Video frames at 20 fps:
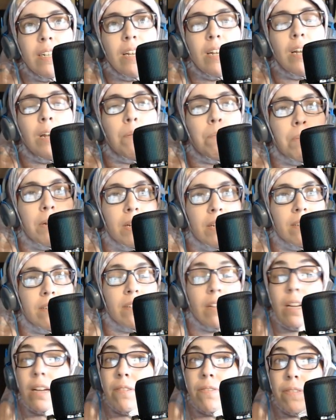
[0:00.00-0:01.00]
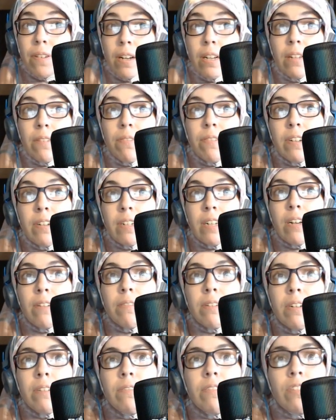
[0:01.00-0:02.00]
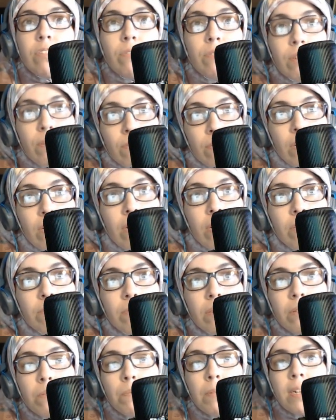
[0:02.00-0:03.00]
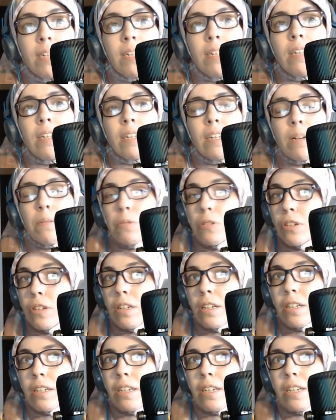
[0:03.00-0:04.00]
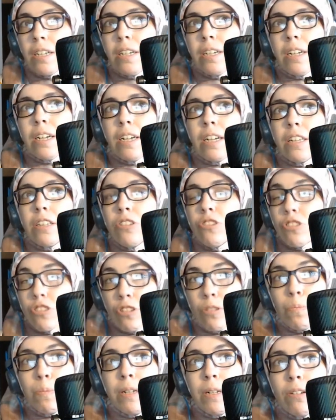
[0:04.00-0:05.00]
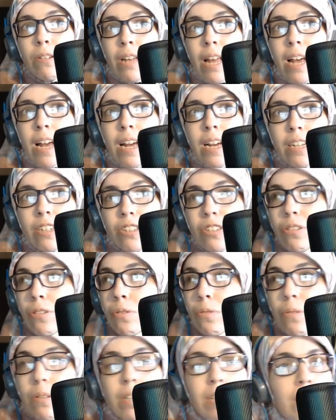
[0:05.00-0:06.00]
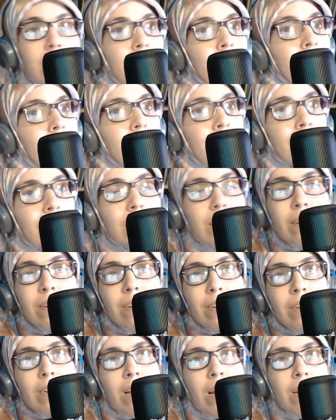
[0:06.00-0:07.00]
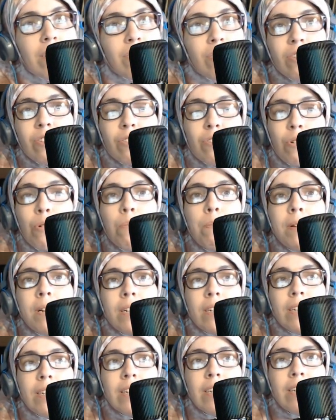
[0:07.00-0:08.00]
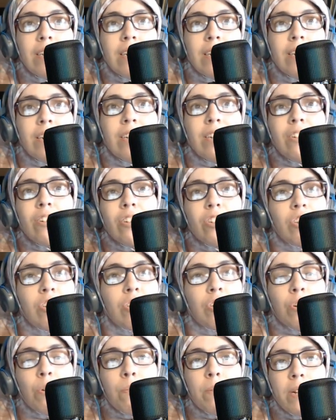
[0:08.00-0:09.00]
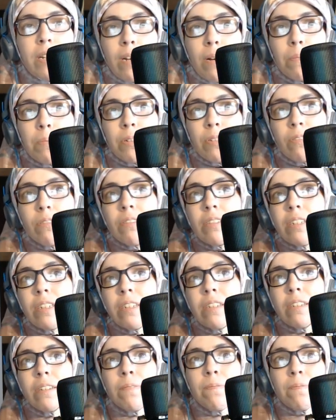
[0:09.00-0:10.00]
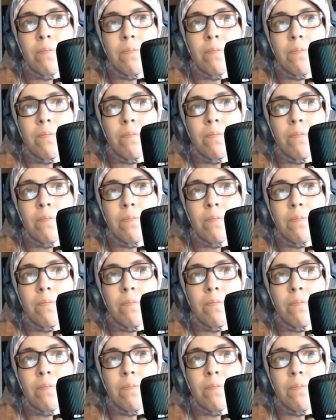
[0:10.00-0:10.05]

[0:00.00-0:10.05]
Plus, I finally figured out what I was doing wrong with my capture card, and there should be no lag, so consoles are open. So many opportunities.